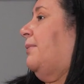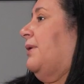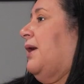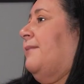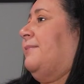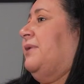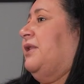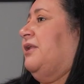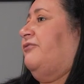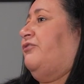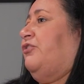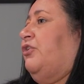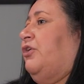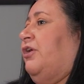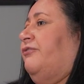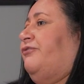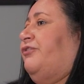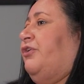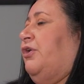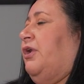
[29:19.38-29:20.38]
But I mean, if
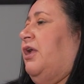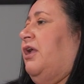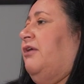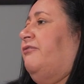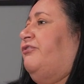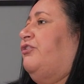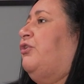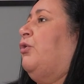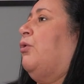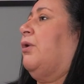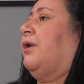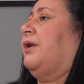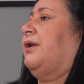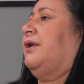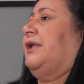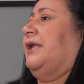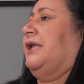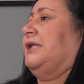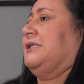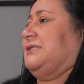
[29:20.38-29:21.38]
your
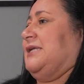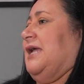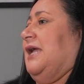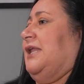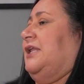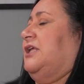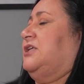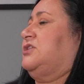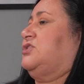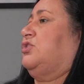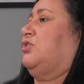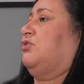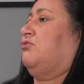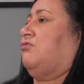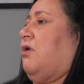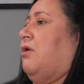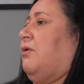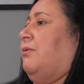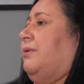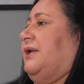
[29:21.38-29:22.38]
intent is to
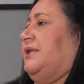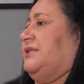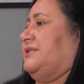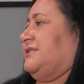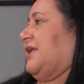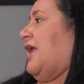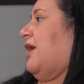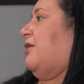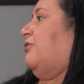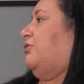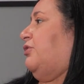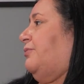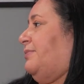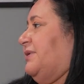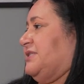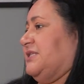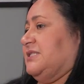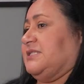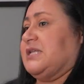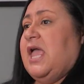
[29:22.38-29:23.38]
grow and scale your
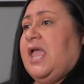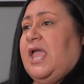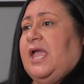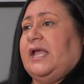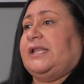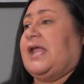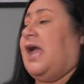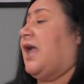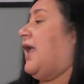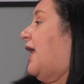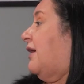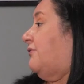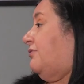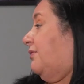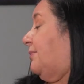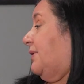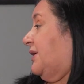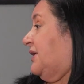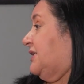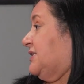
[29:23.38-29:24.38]
business, and not
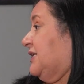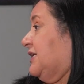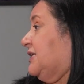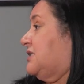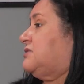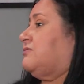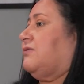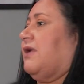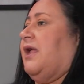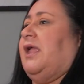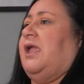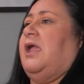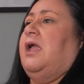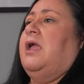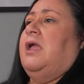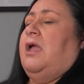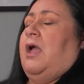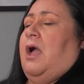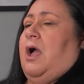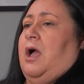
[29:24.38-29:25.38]
everybody's is, right?
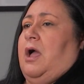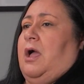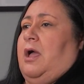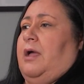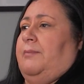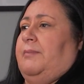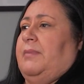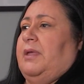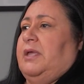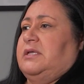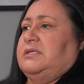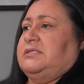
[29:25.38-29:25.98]
Yeah.